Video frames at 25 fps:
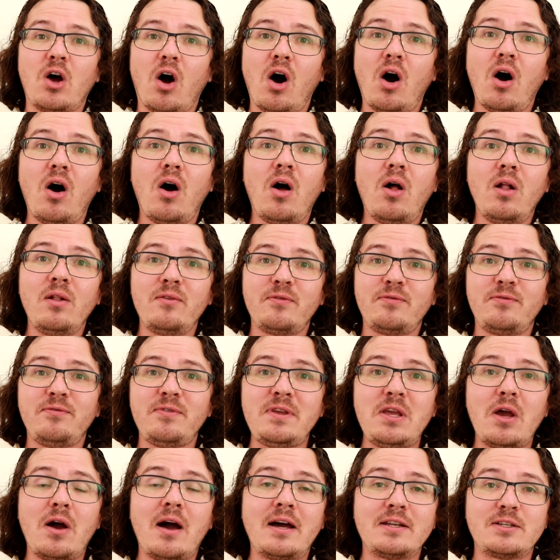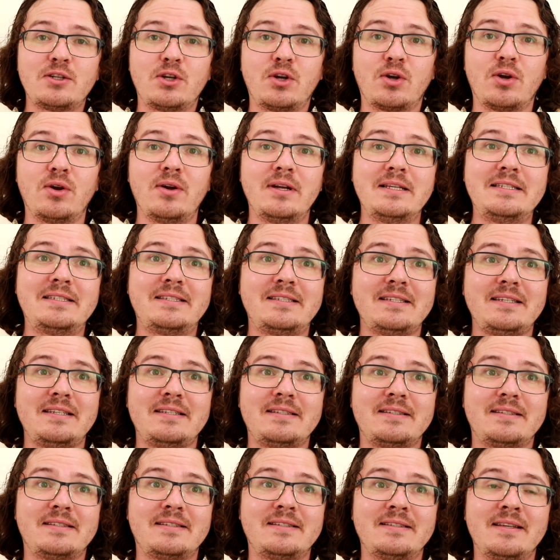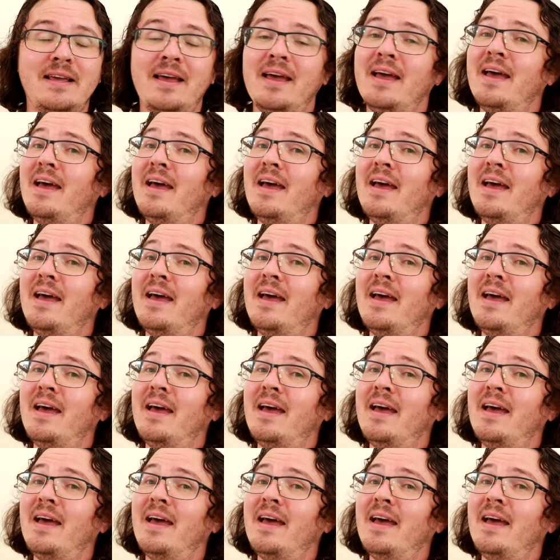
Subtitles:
all fiat currencies?